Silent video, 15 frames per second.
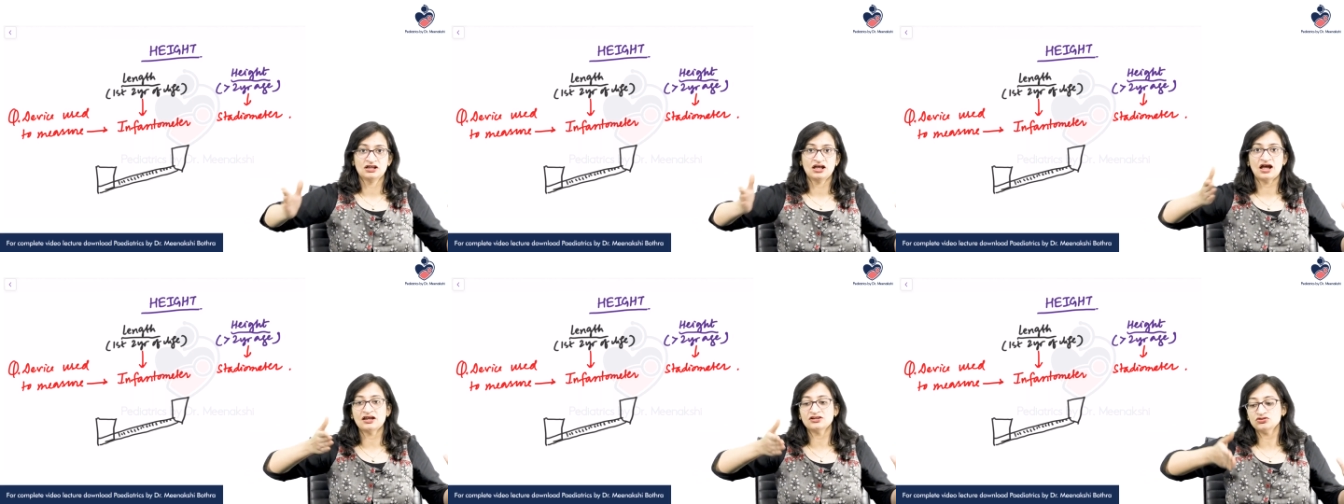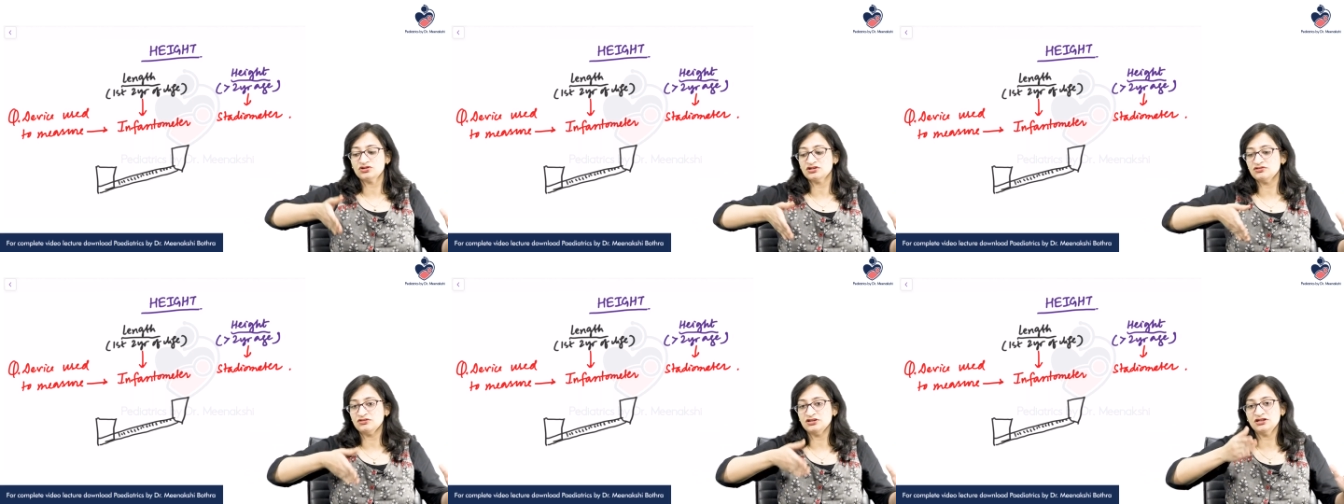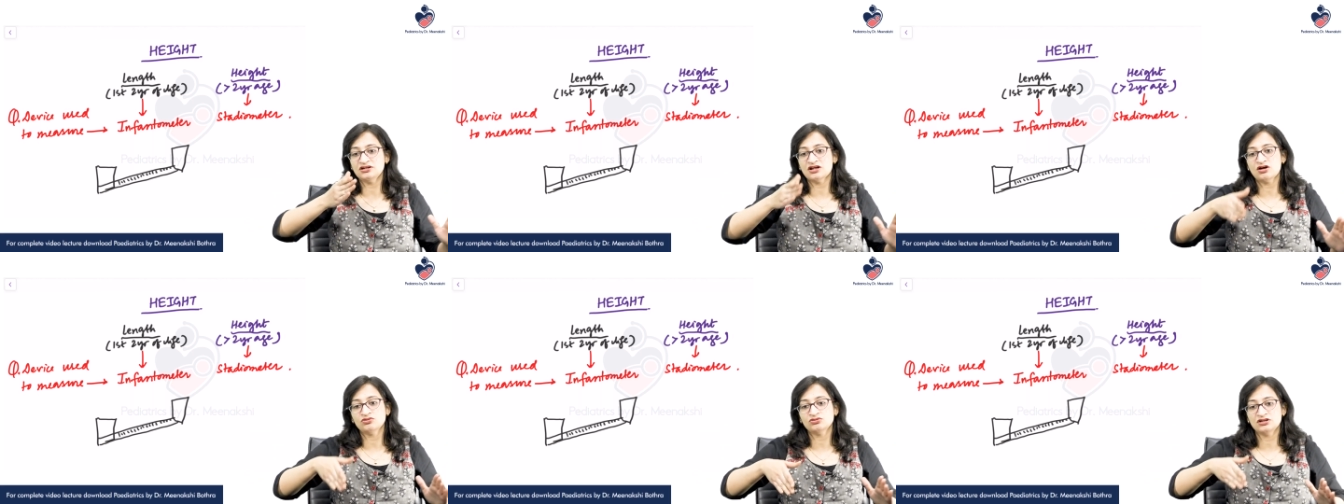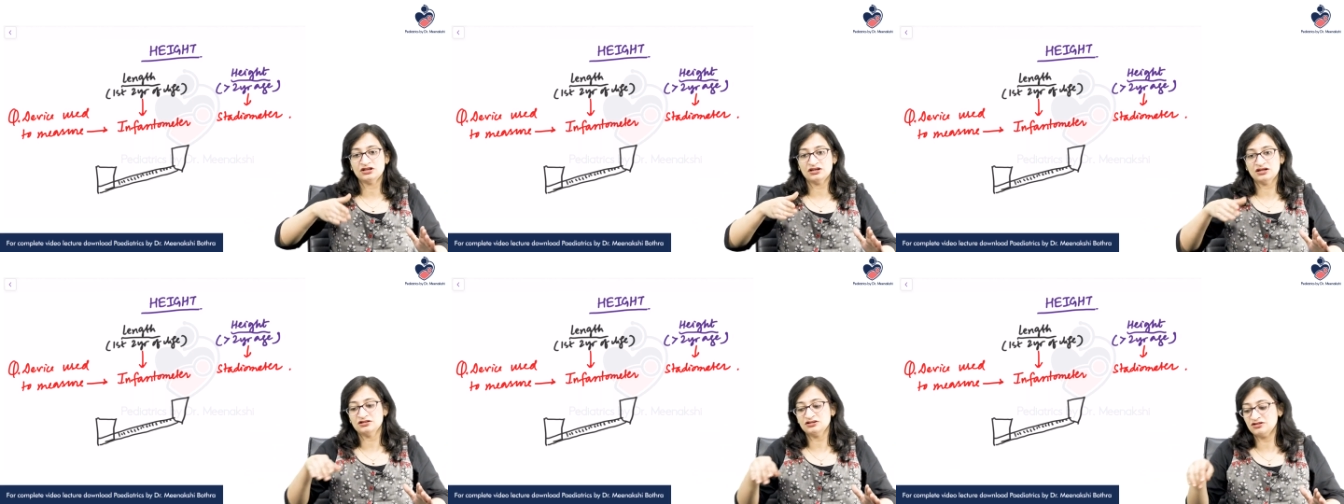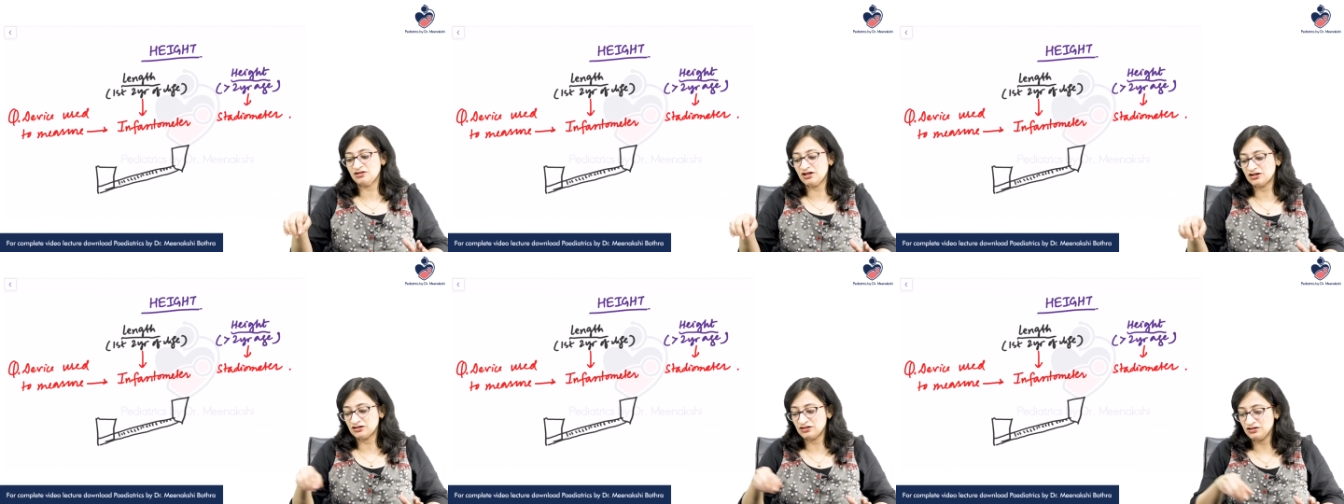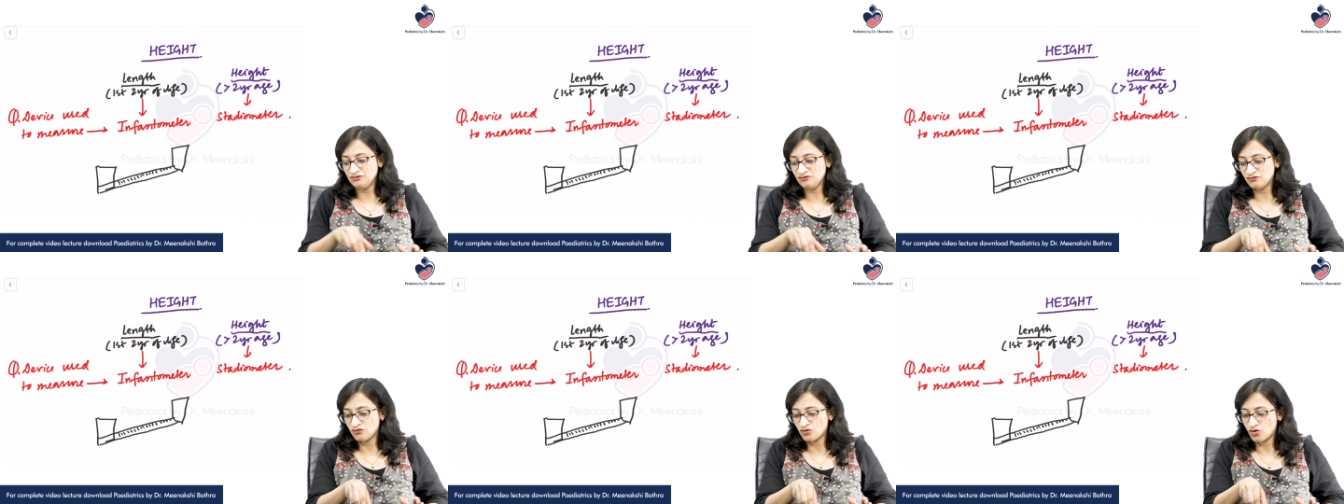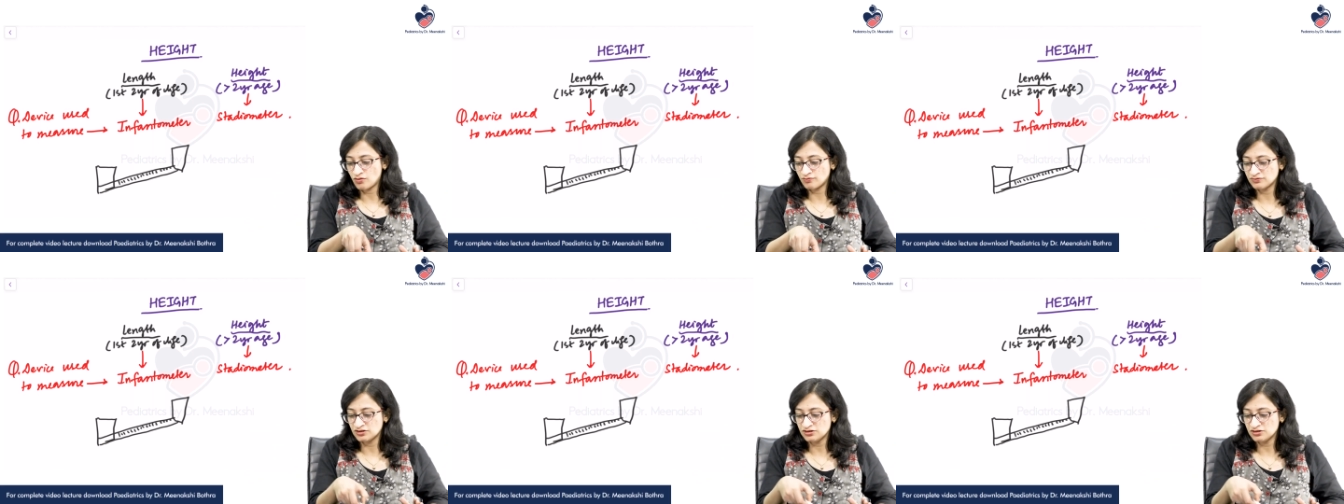And you can read out the length directly from